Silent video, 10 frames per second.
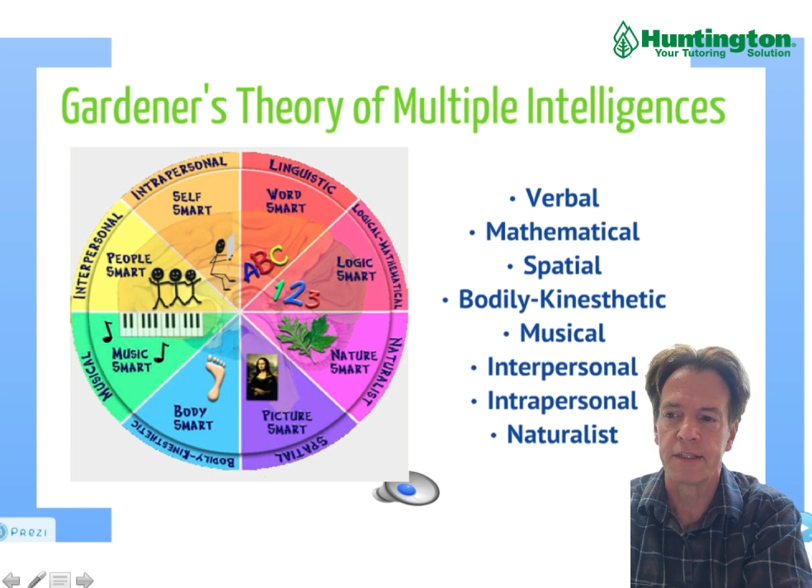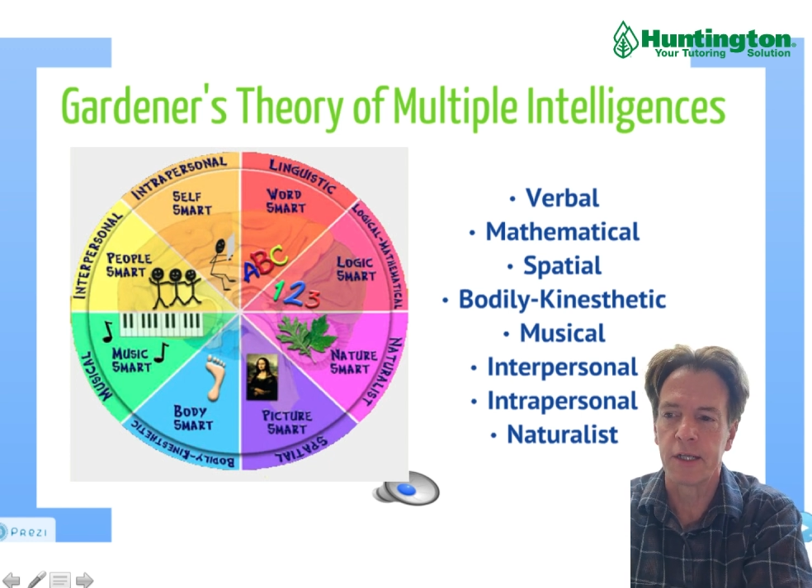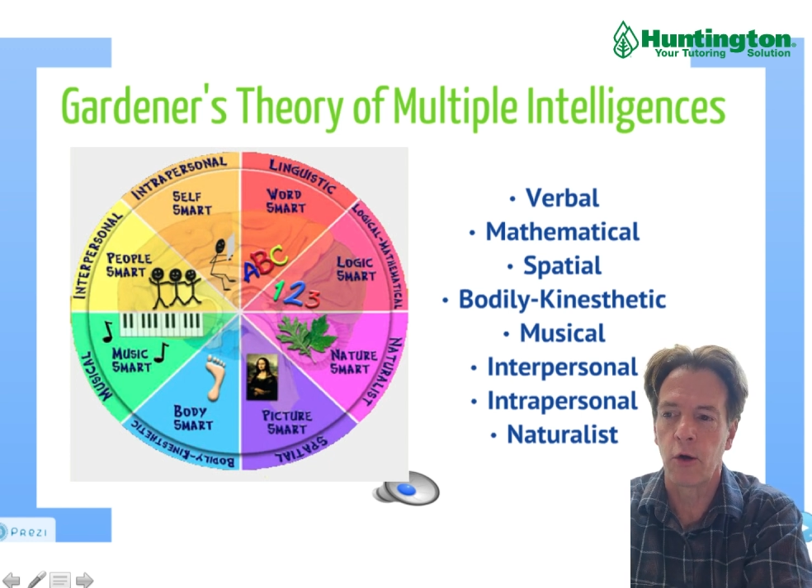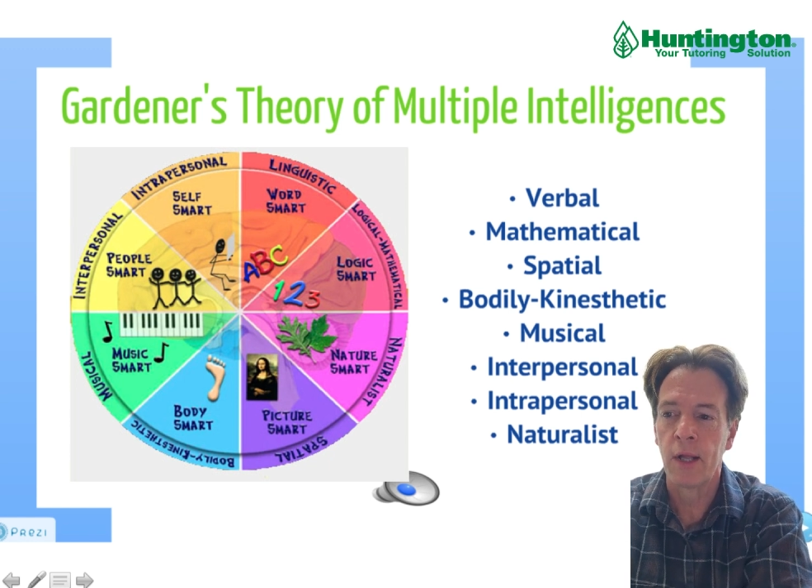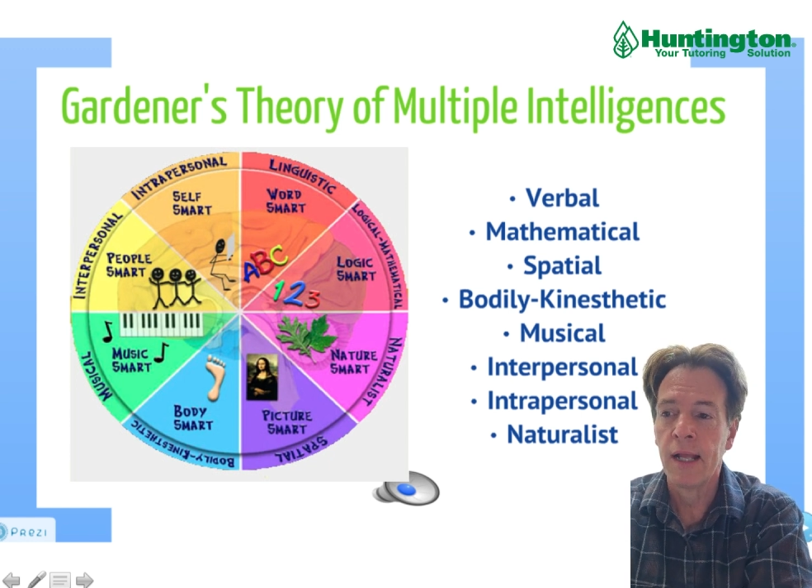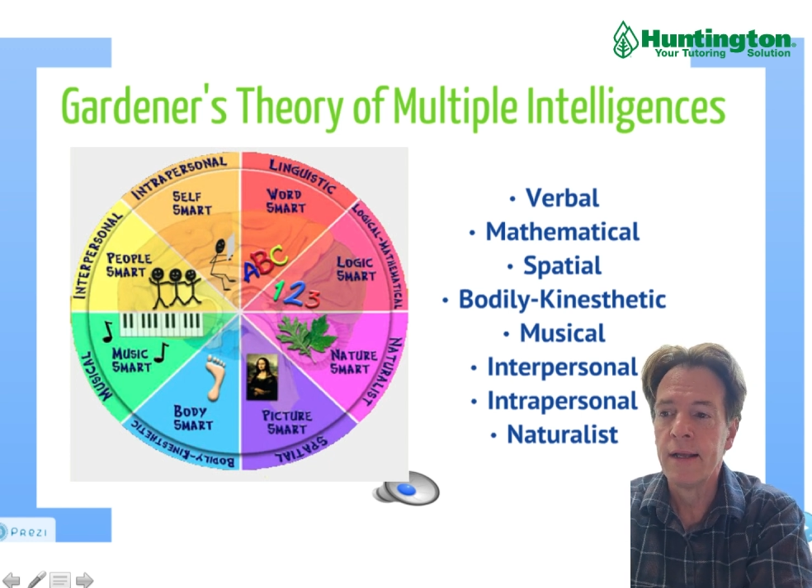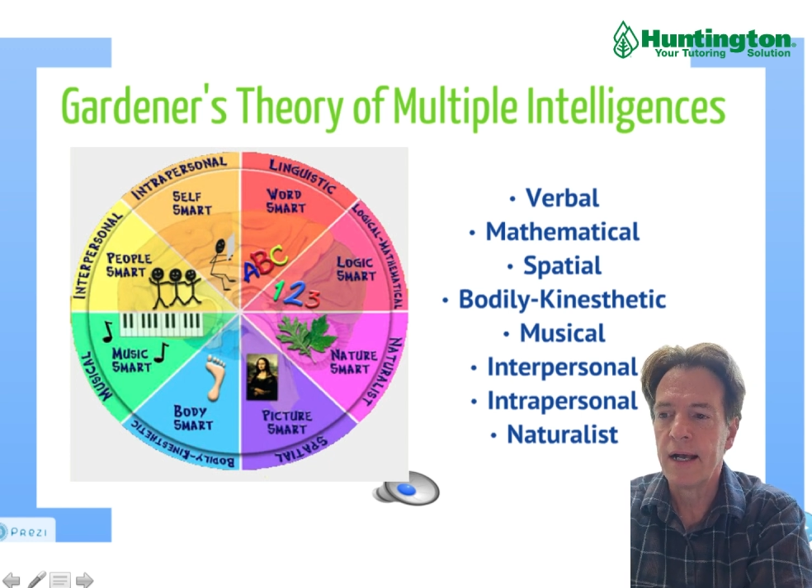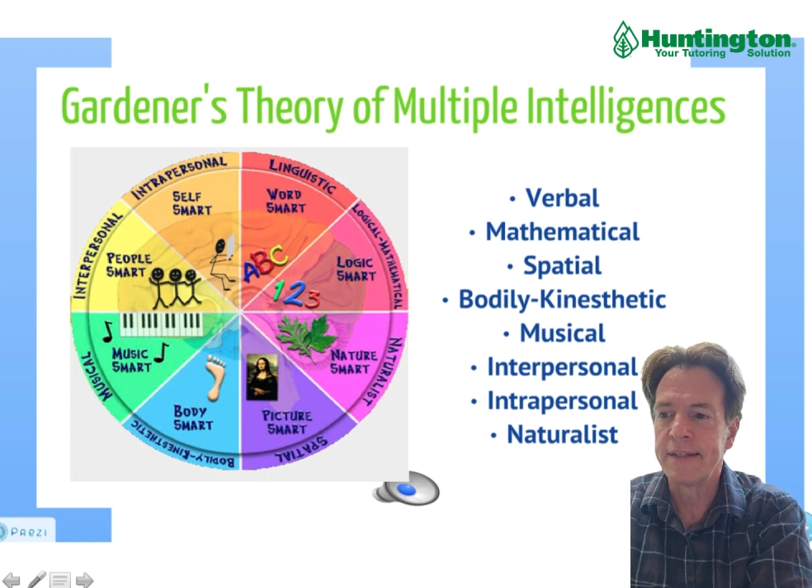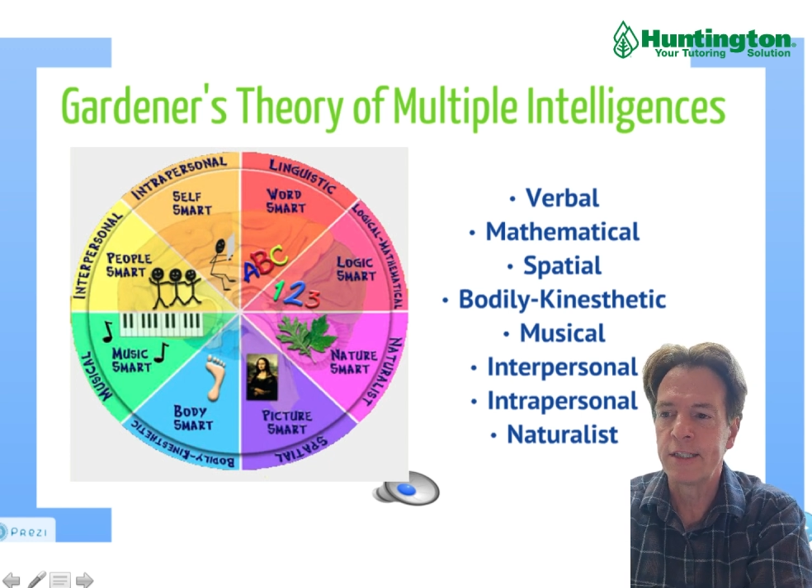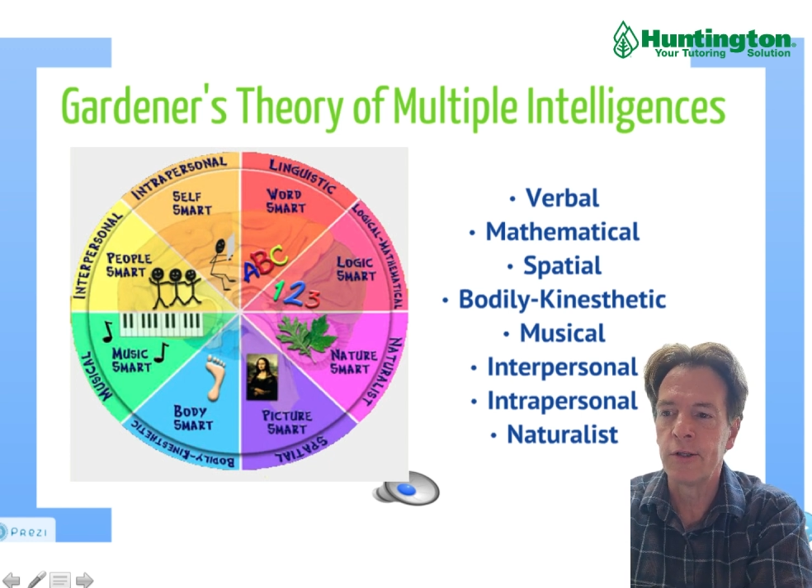So
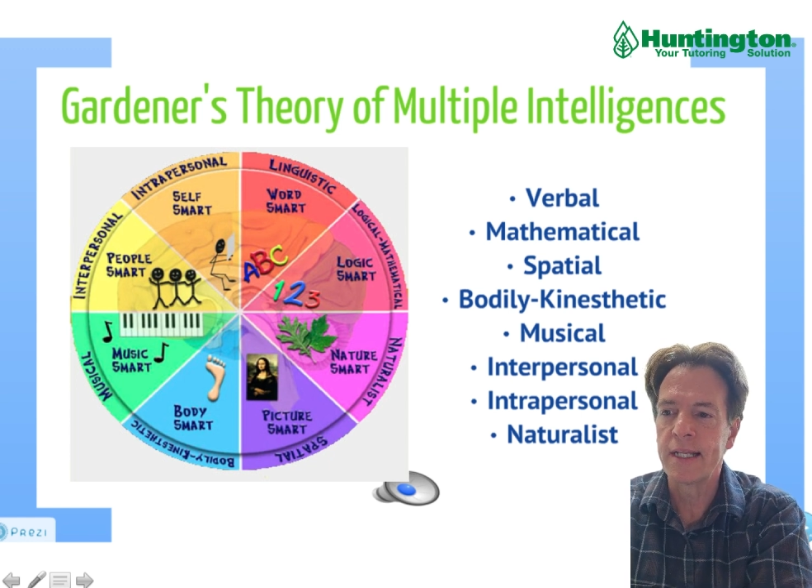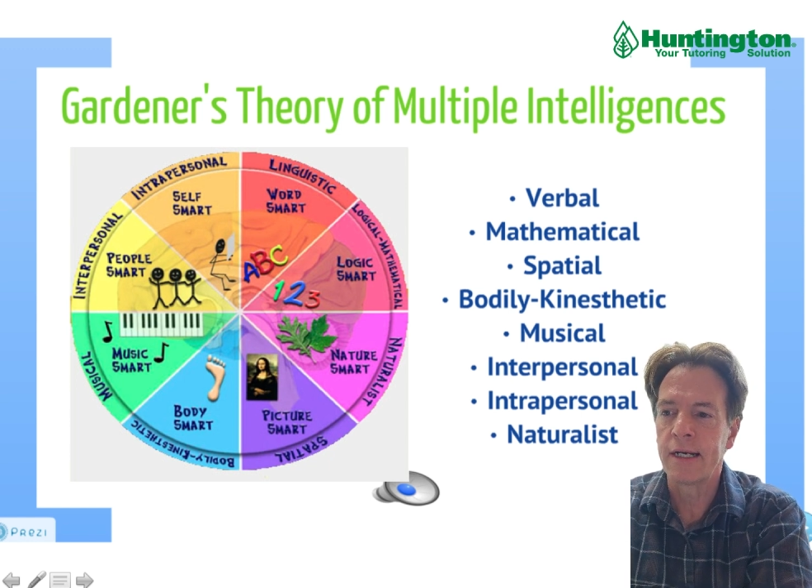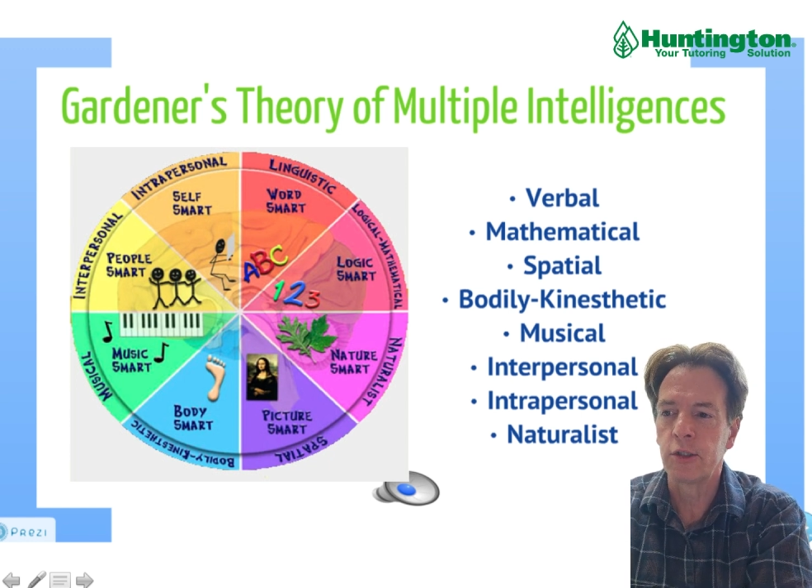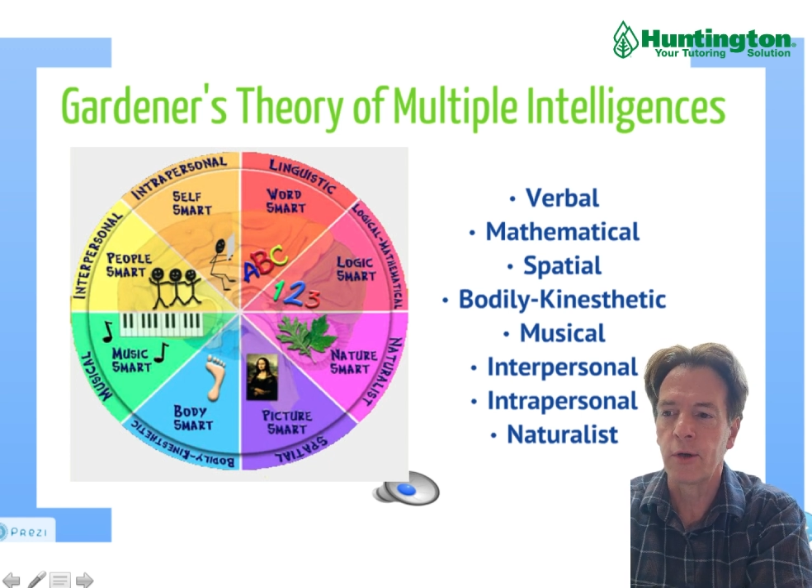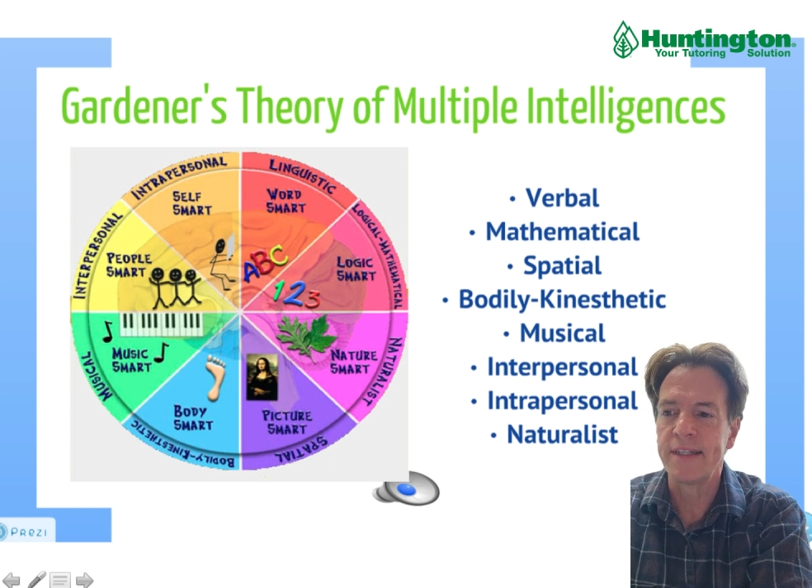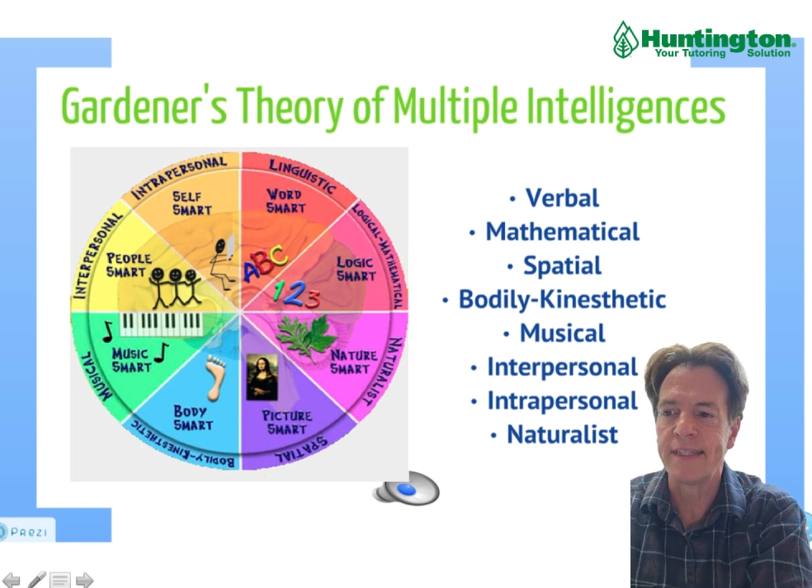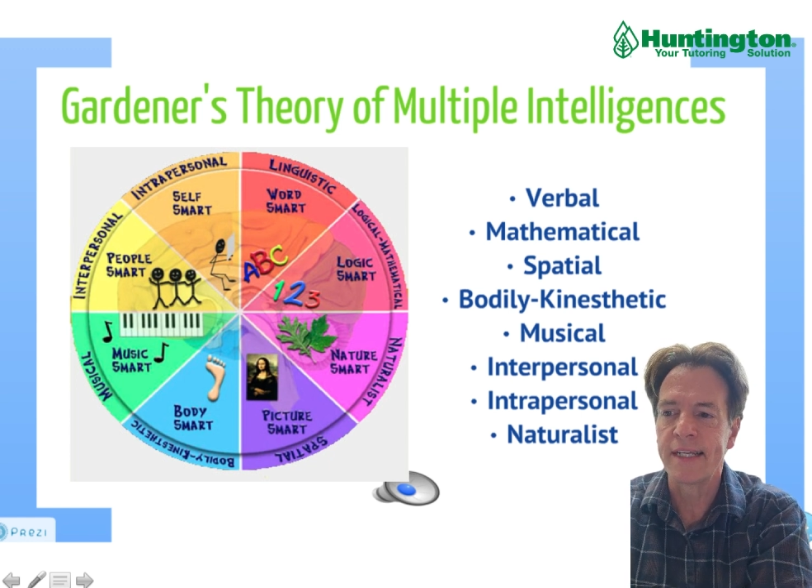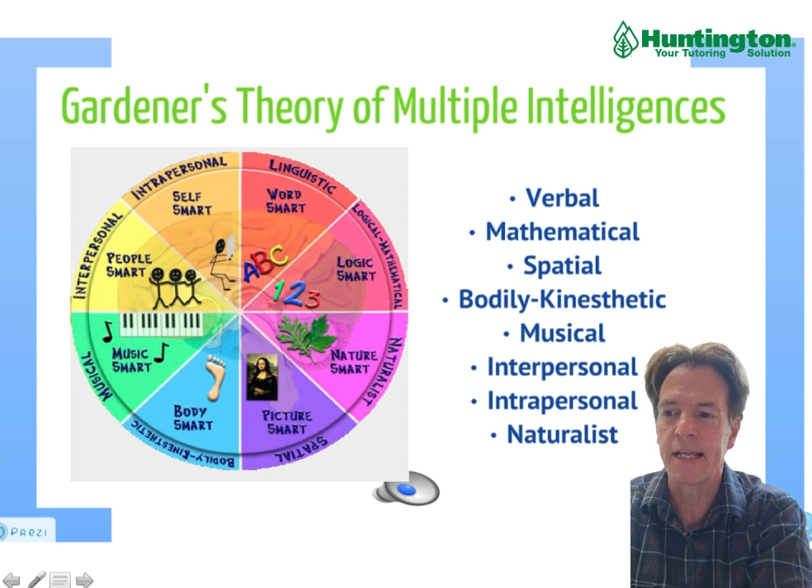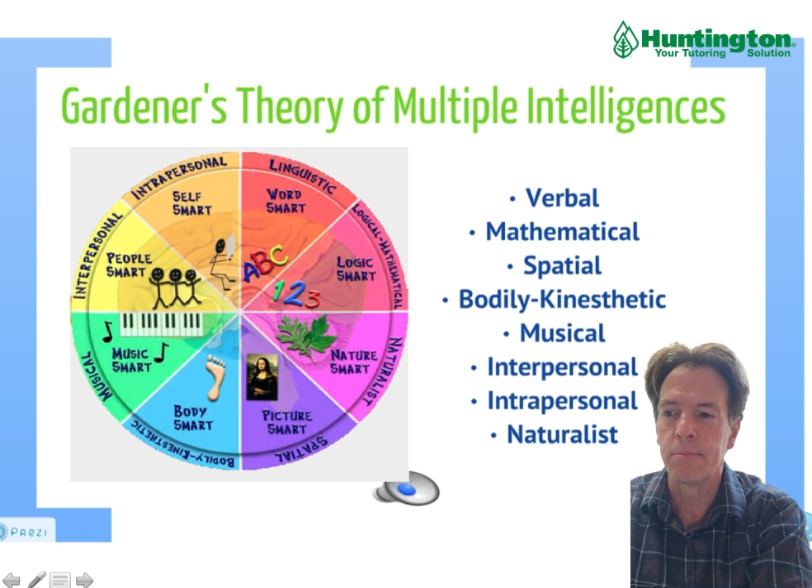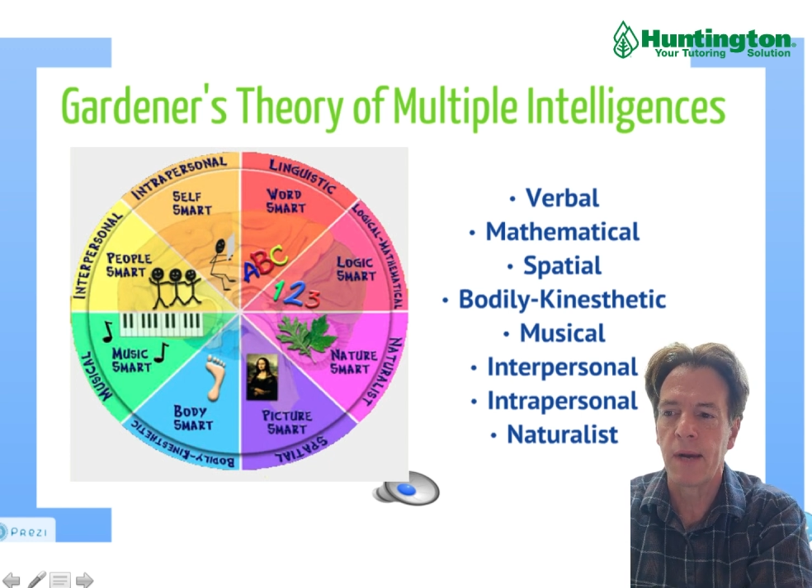a student that enjoys
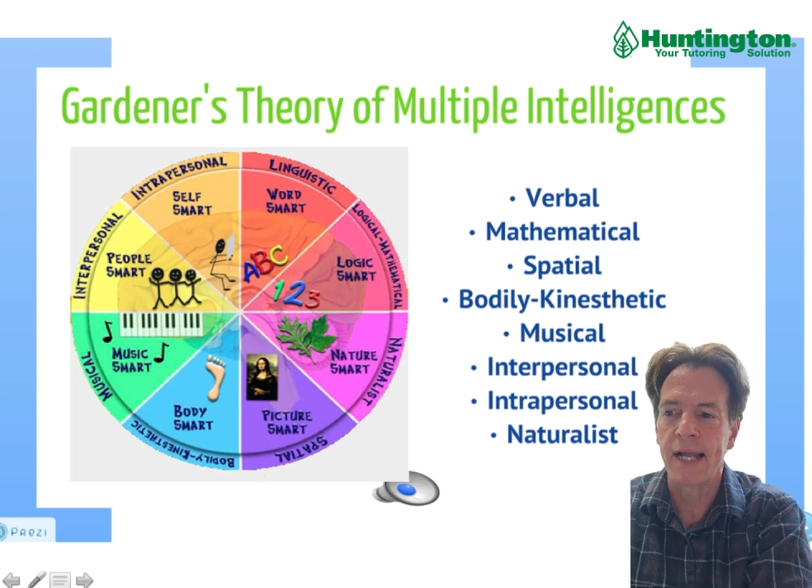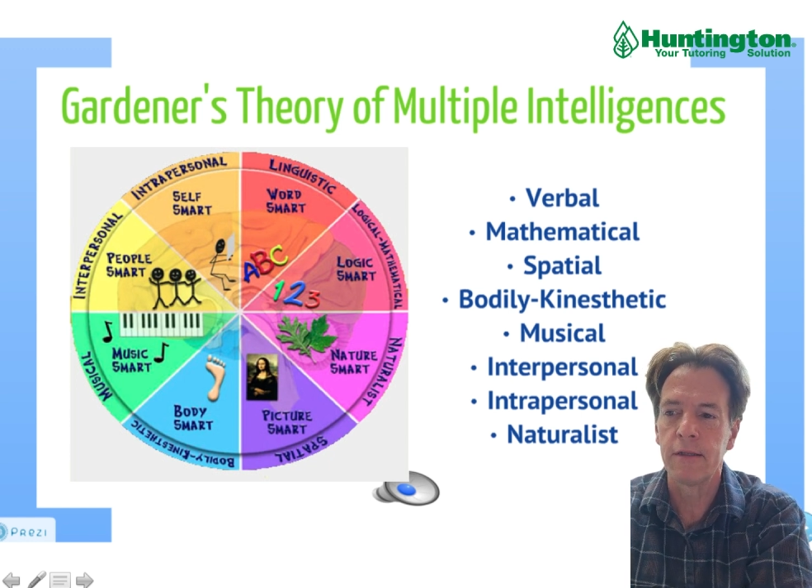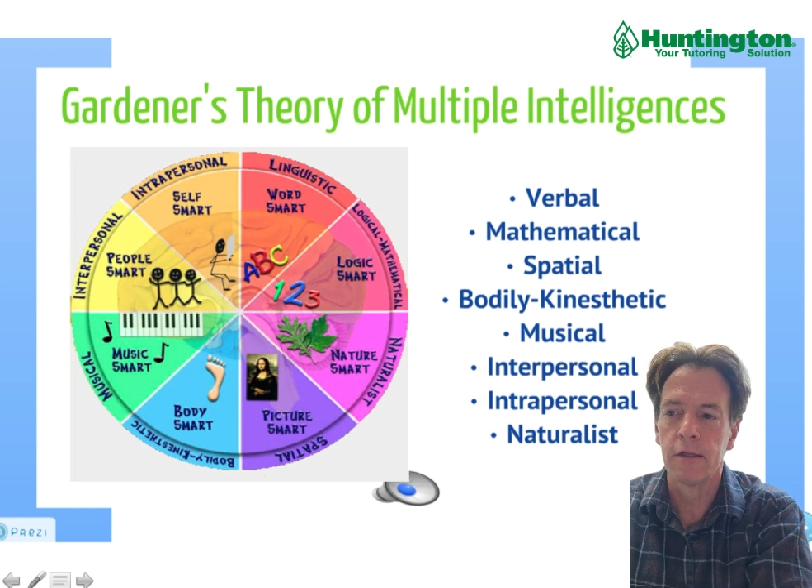singing might